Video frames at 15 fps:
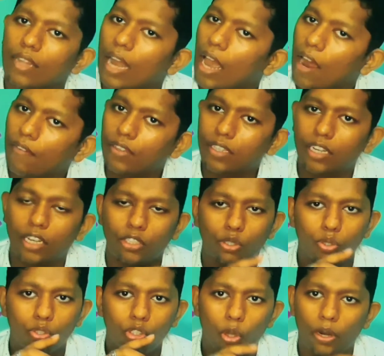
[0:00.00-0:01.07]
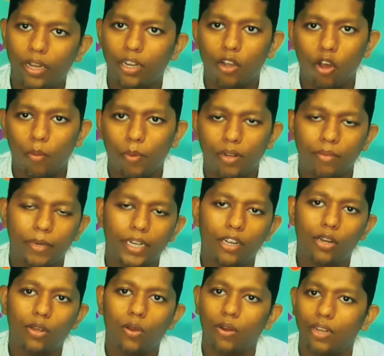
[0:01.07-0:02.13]
after that I should join a government medical
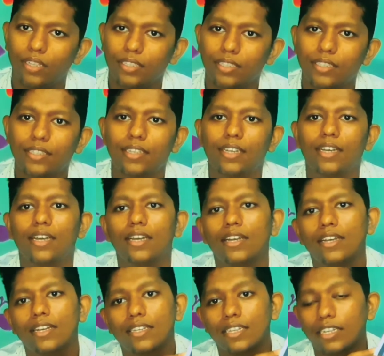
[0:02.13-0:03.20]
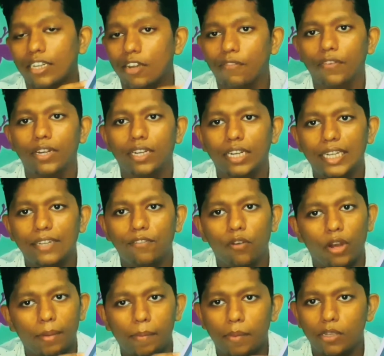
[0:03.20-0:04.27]
college, and definitely for
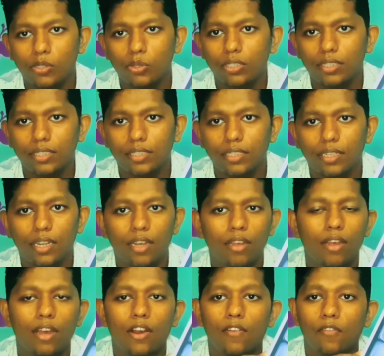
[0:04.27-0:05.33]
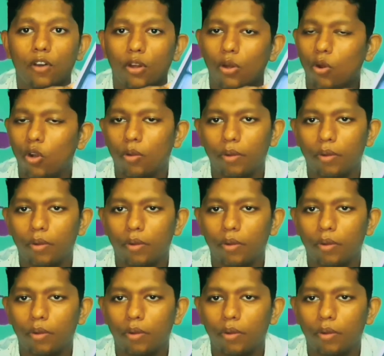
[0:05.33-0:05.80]
MBBS students for note